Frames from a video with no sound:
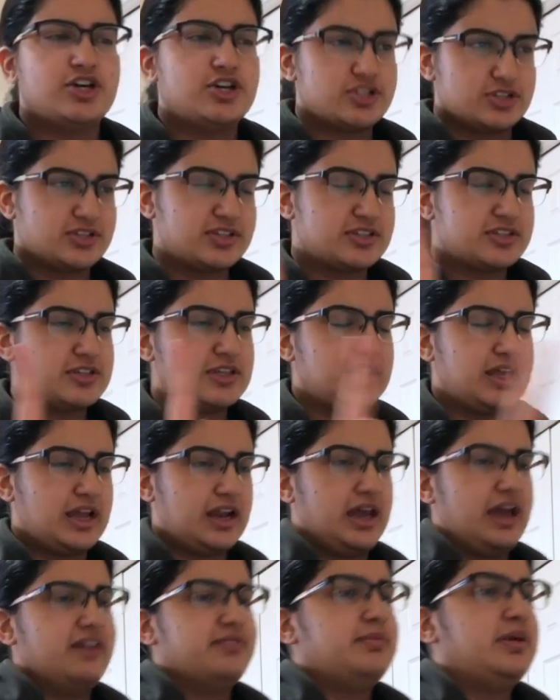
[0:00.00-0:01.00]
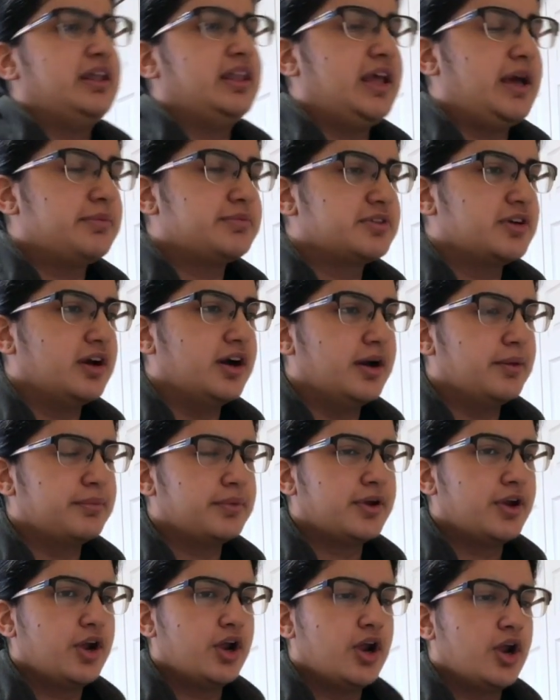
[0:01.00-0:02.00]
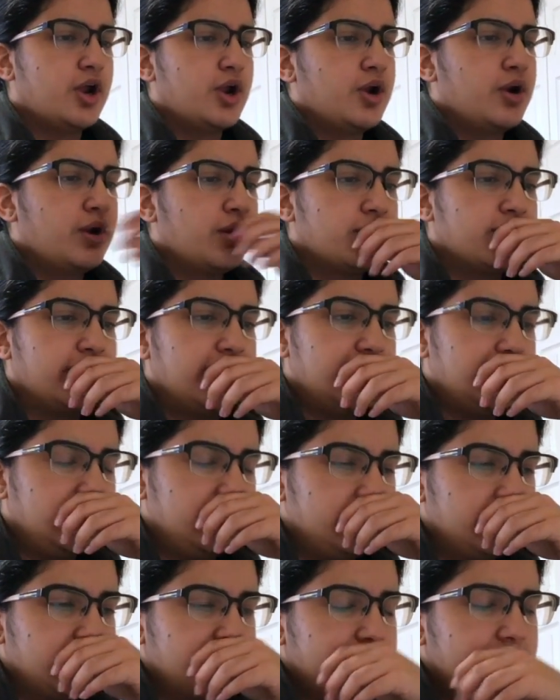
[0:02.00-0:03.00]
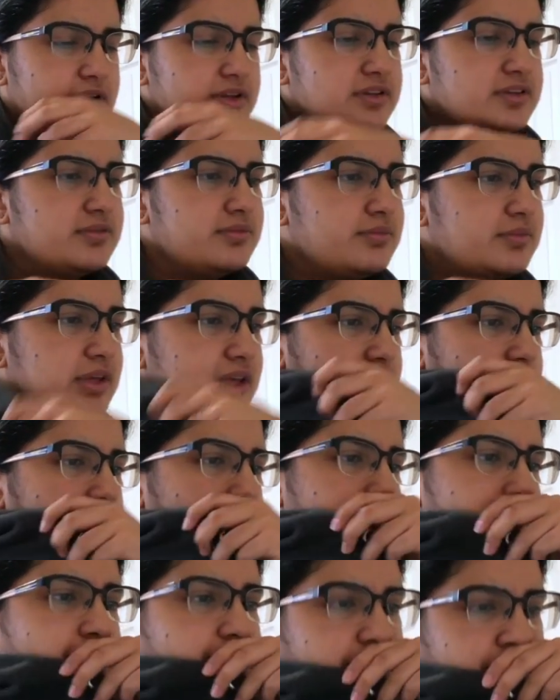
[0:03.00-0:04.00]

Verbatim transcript: So let's do that. I have my laptop right in front of me.